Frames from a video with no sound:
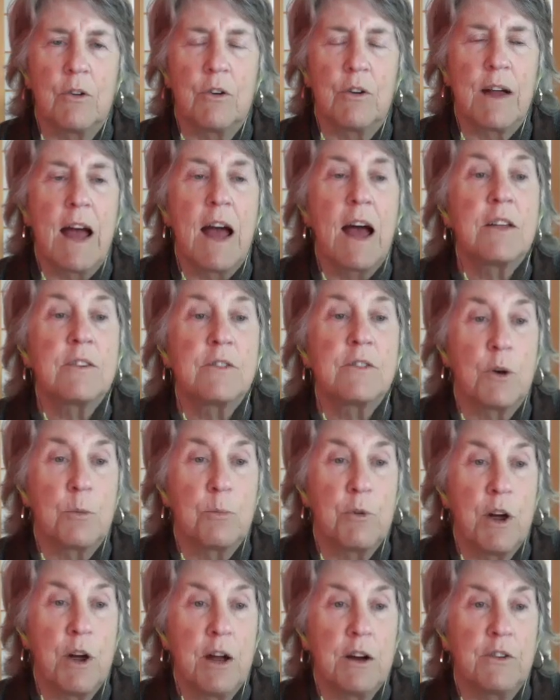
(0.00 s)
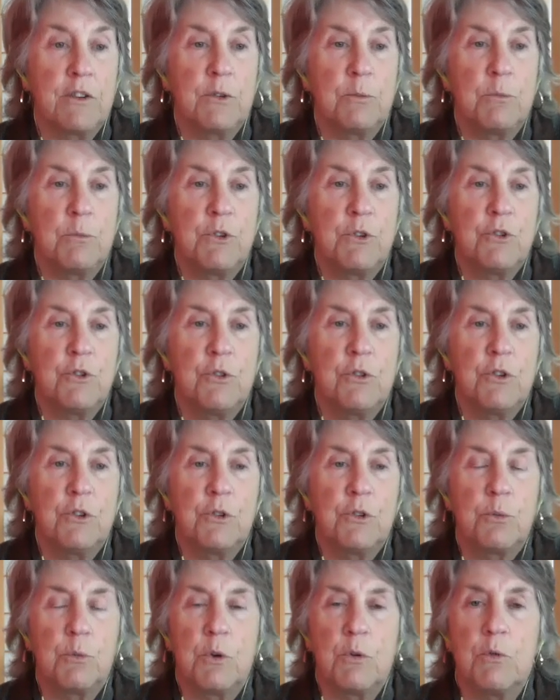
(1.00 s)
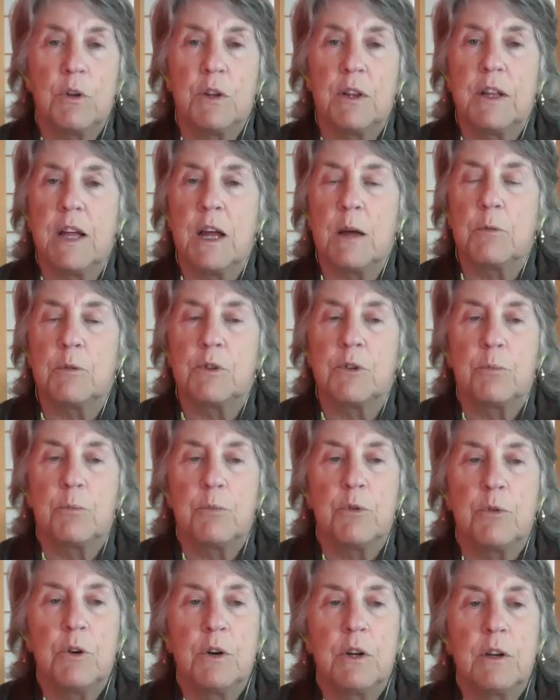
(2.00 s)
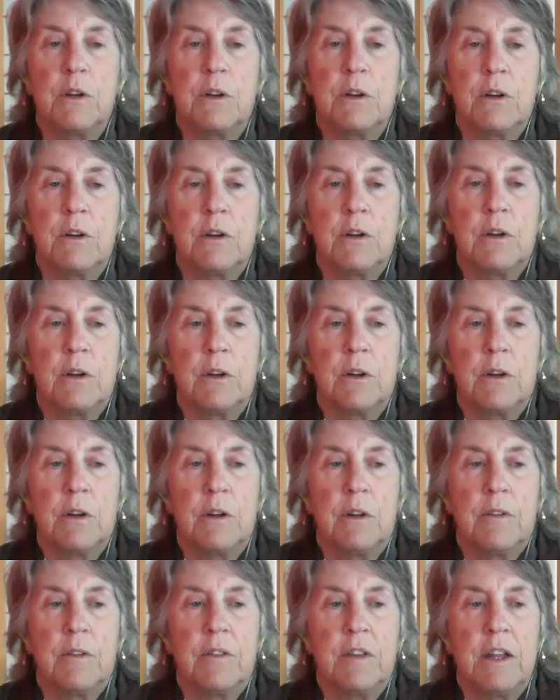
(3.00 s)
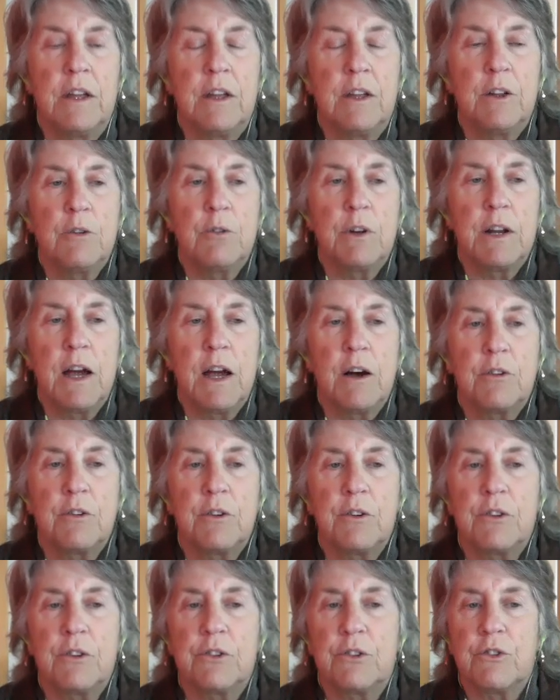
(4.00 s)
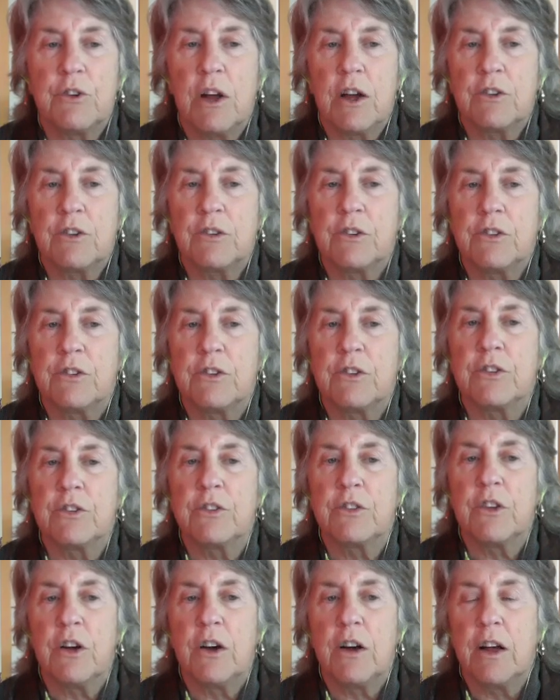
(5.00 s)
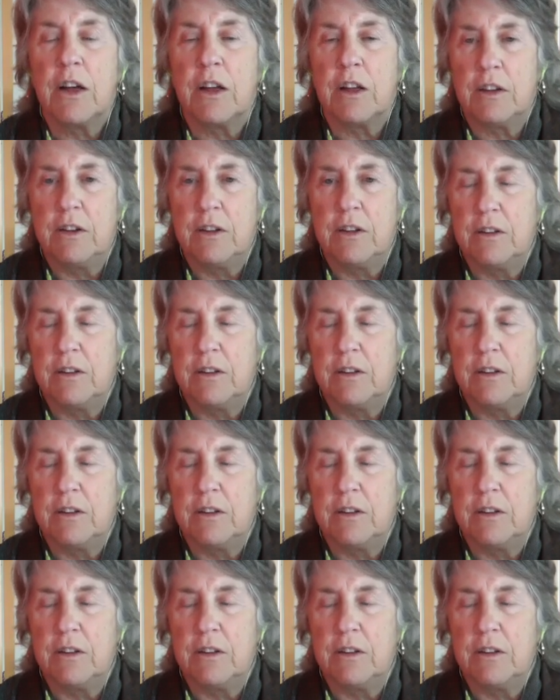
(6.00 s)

As our practice matures, we're really able to put the inner and outer distractions aside